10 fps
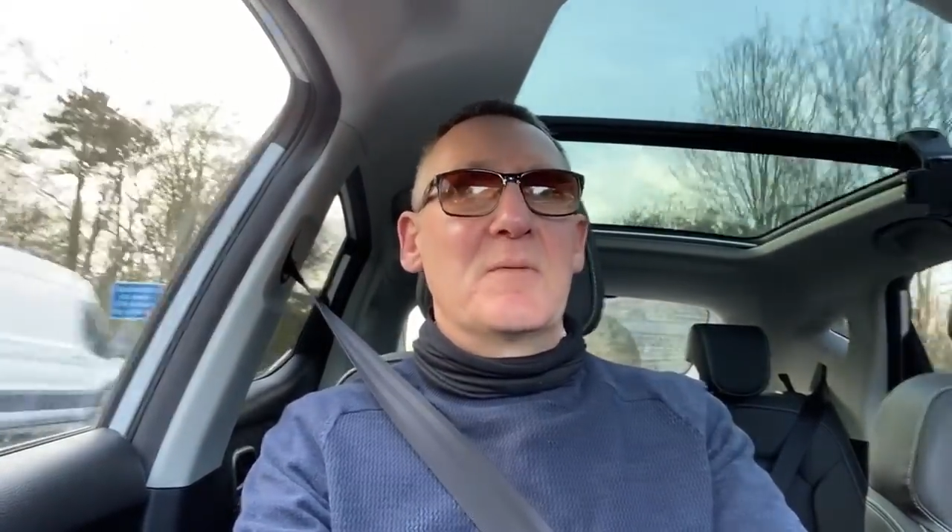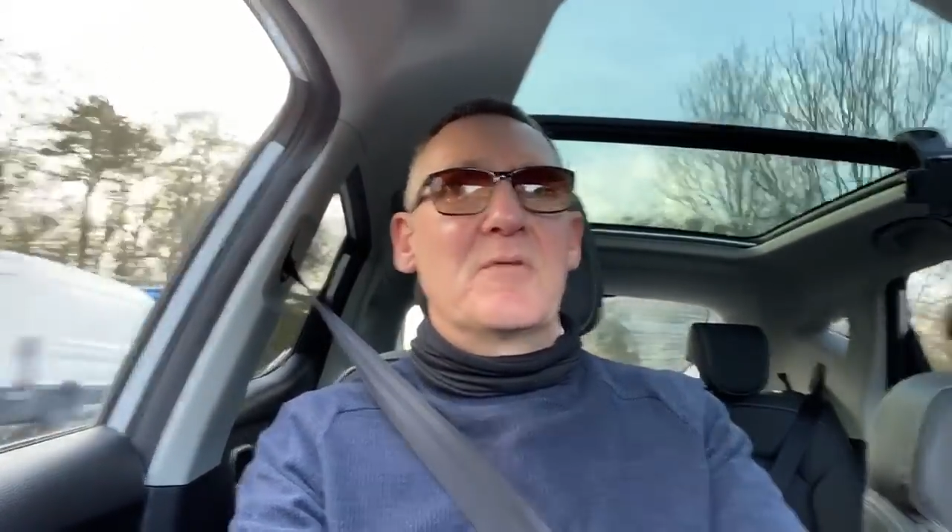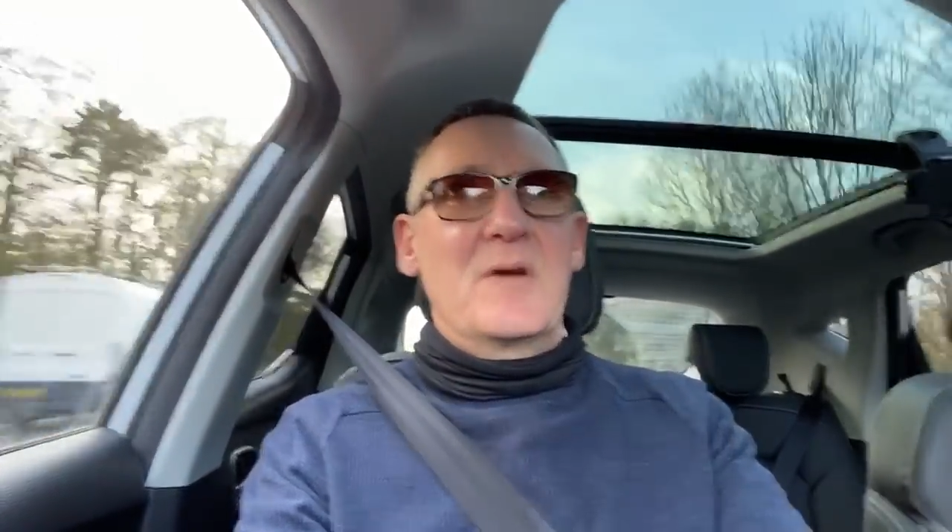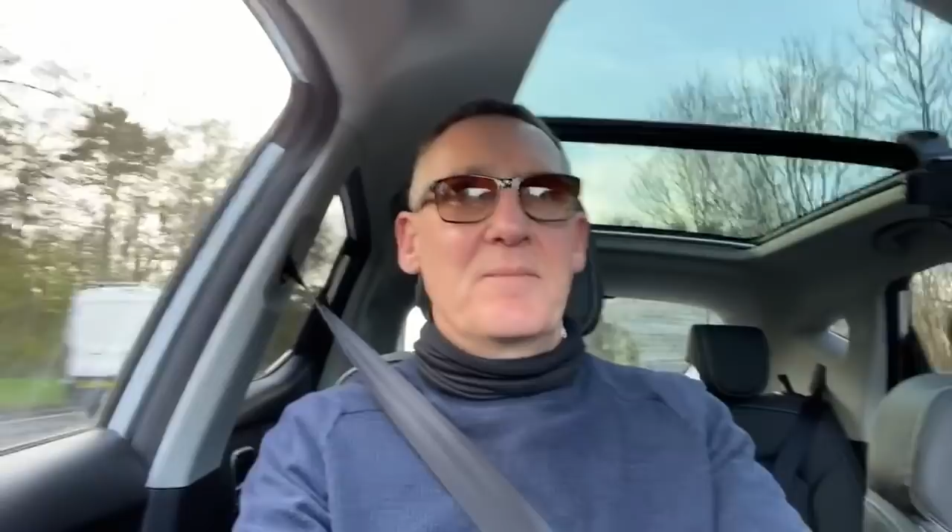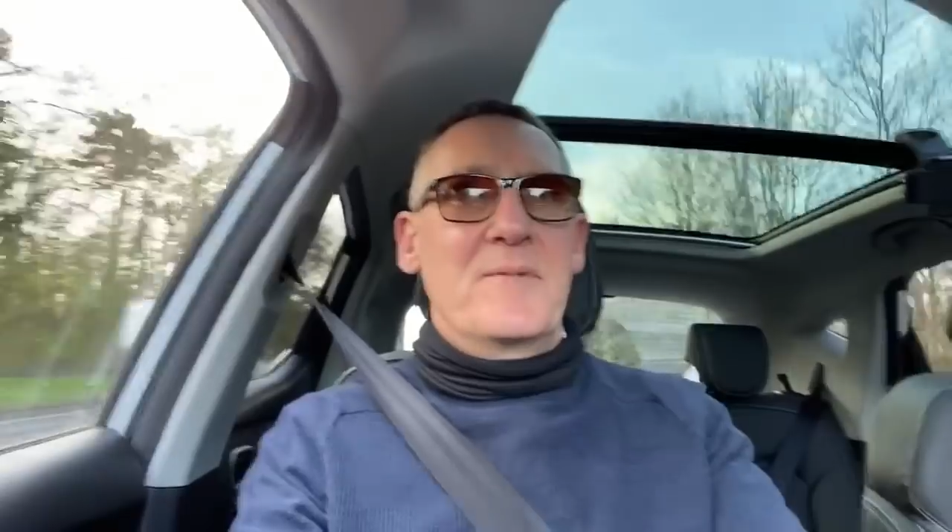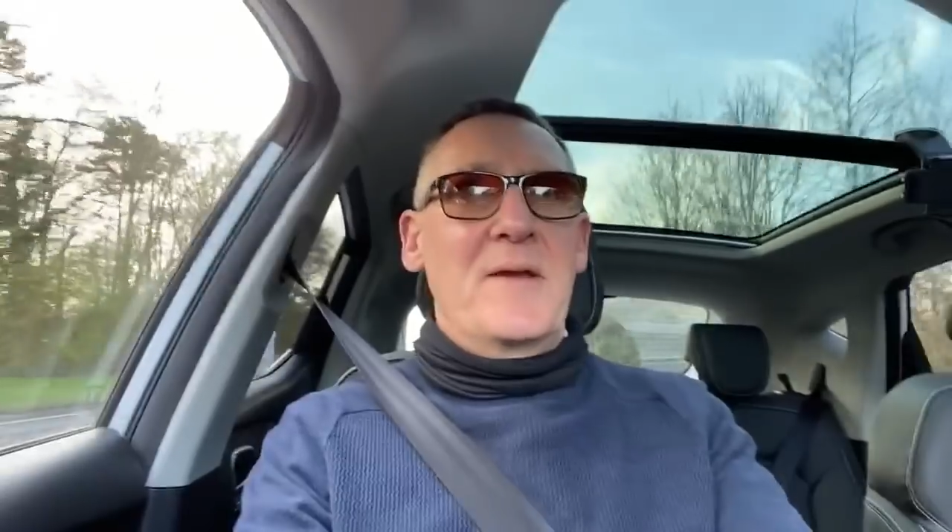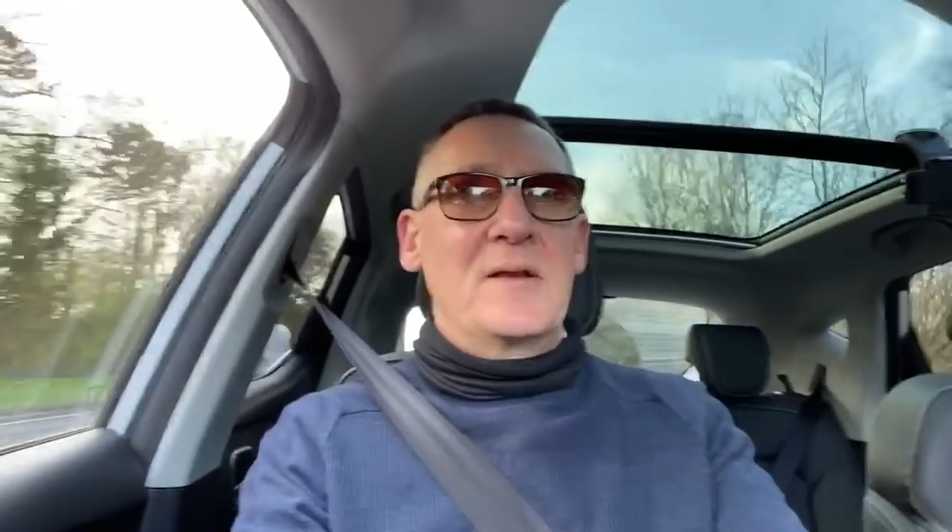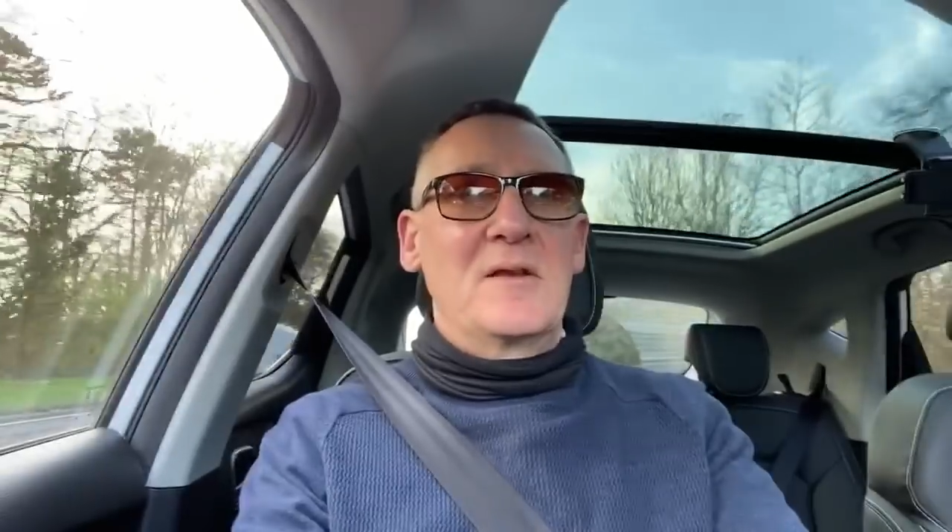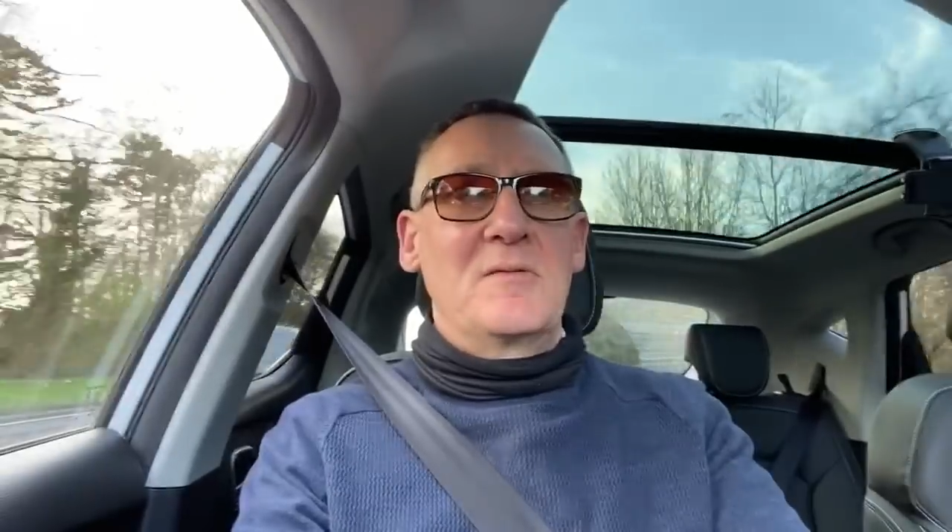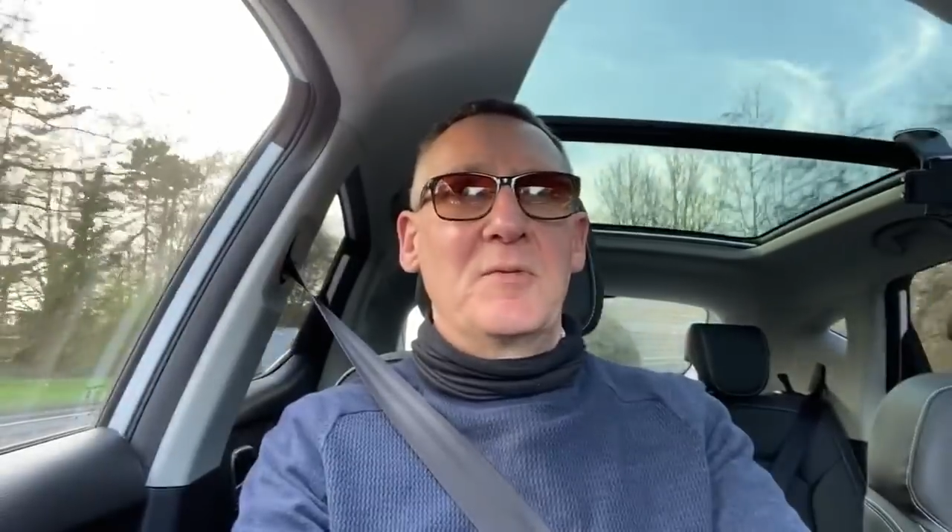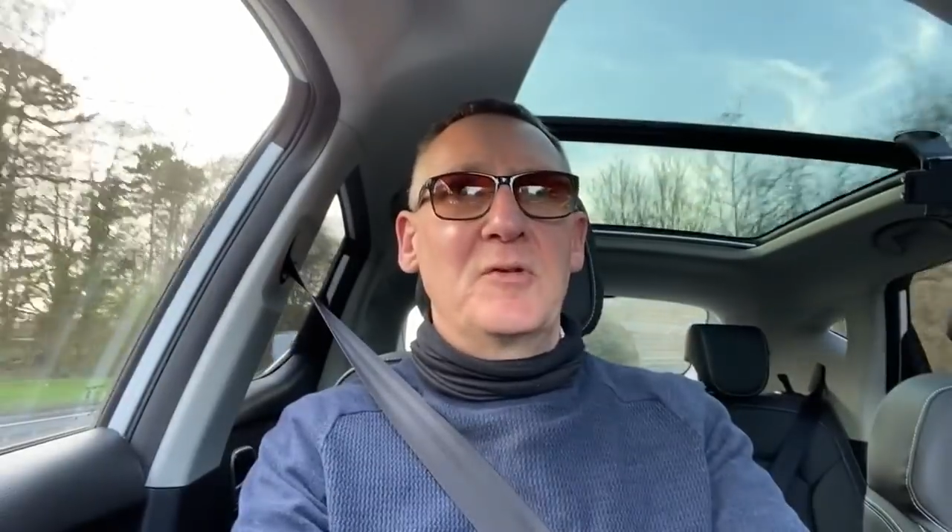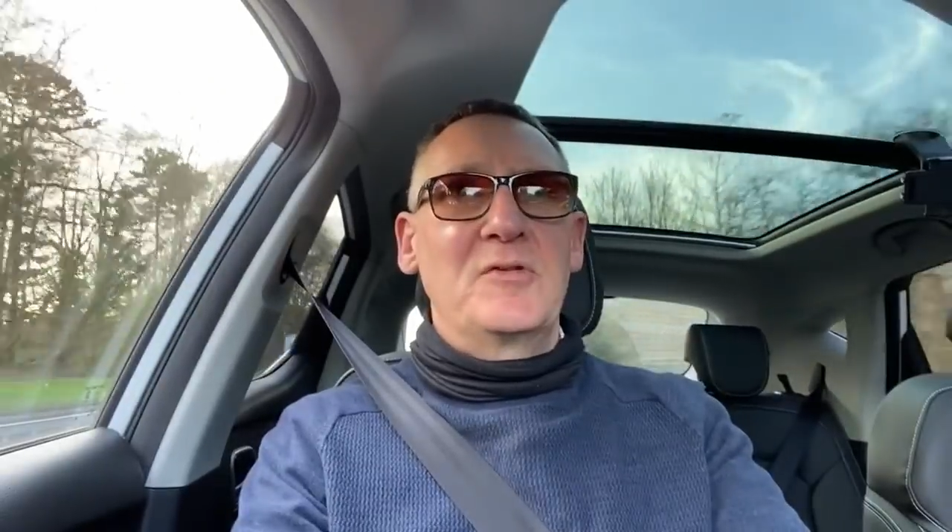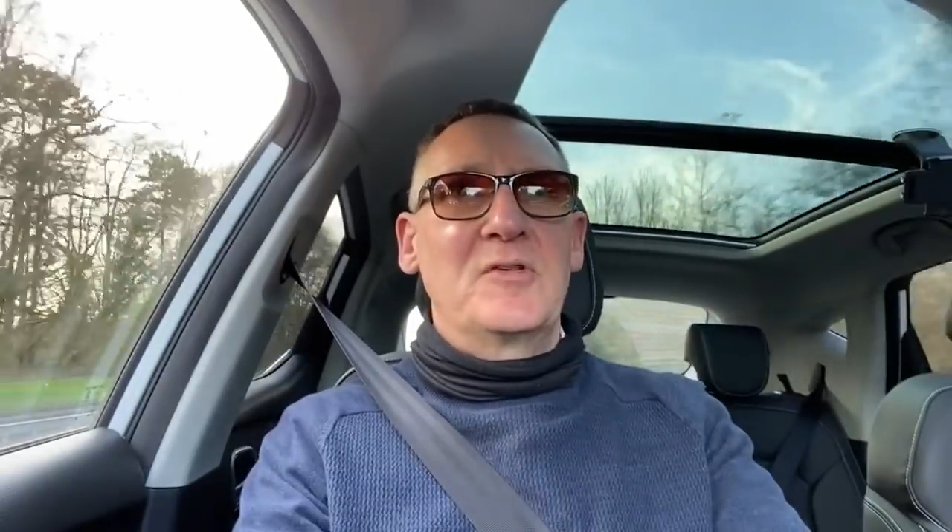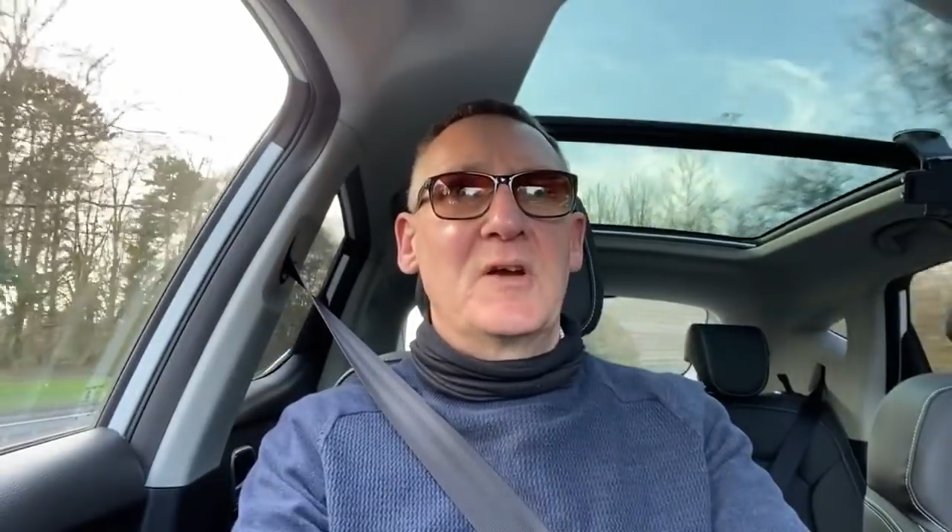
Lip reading: brake pedal is pushed.